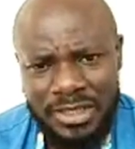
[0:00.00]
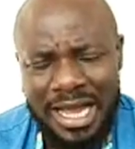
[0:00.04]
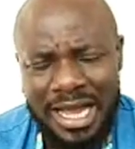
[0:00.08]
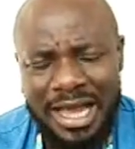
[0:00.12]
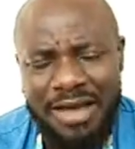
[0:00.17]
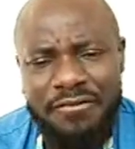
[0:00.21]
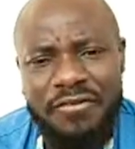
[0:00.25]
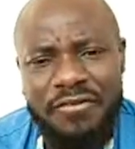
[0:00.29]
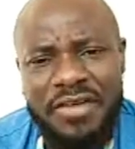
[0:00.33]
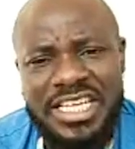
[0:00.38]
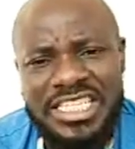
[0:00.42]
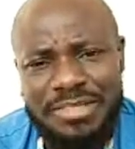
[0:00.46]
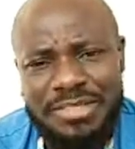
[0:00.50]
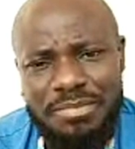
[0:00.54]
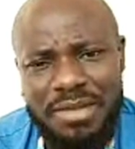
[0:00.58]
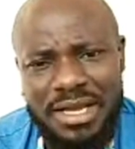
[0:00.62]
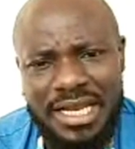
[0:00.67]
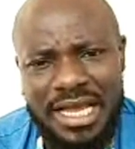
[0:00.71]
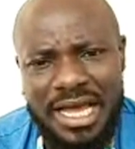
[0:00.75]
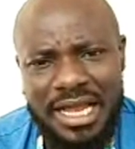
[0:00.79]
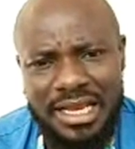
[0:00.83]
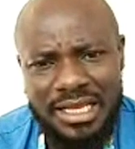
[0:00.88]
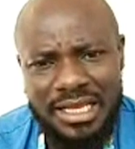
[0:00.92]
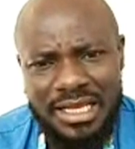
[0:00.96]
uh, first
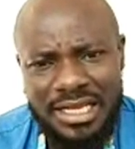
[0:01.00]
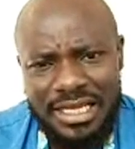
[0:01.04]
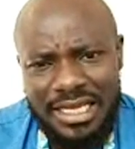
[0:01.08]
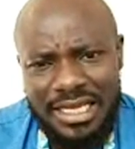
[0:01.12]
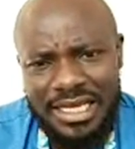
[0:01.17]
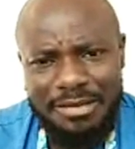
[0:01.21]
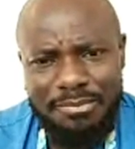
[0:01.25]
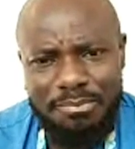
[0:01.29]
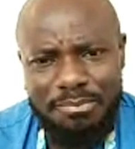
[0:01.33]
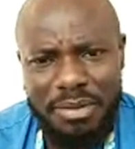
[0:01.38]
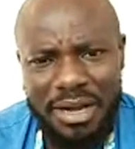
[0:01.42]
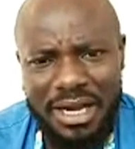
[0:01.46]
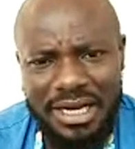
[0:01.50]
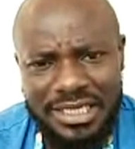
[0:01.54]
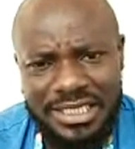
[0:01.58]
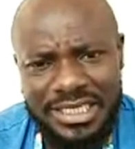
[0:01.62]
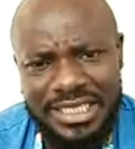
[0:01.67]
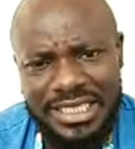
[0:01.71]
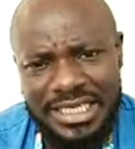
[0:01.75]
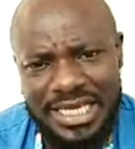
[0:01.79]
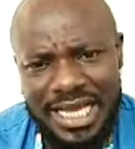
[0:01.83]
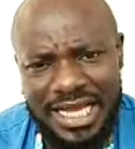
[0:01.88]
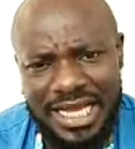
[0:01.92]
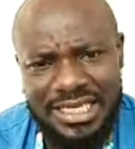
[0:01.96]
medal in
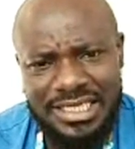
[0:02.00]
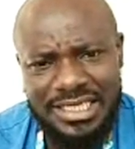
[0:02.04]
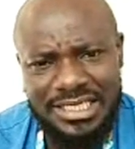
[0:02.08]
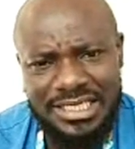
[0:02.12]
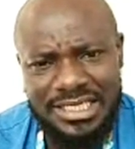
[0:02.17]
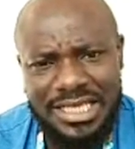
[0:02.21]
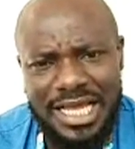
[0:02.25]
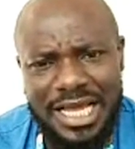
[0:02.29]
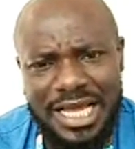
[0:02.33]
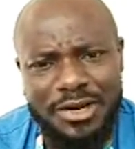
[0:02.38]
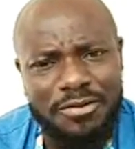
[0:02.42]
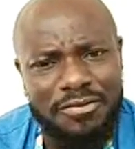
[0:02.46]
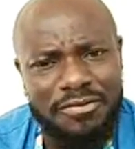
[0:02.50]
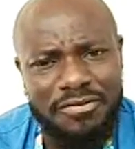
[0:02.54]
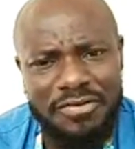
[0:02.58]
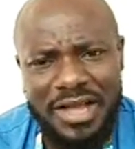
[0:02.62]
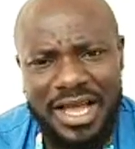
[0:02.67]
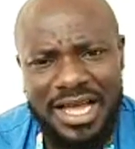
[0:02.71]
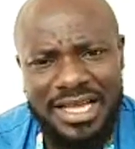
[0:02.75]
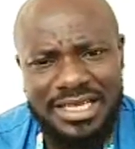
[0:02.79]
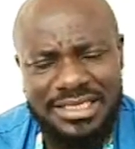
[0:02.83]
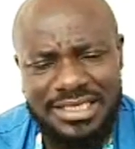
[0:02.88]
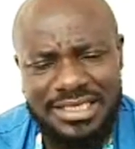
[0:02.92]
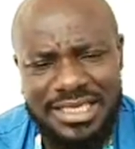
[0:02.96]
Paris at the
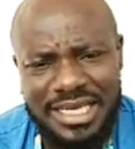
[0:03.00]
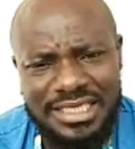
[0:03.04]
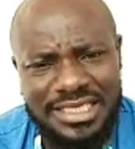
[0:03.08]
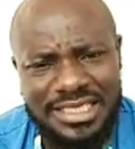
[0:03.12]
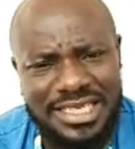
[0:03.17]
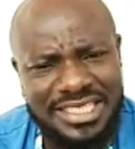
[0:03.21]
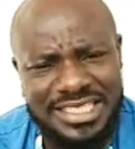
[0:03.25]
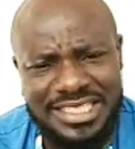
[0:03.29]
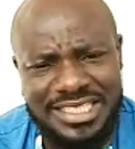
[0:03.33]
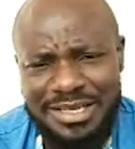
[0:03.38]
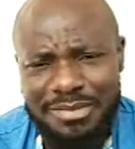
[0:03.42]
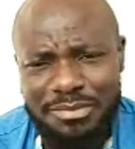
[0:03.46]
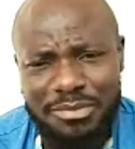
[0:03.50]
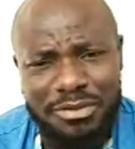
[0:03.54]
France uh, yesterday.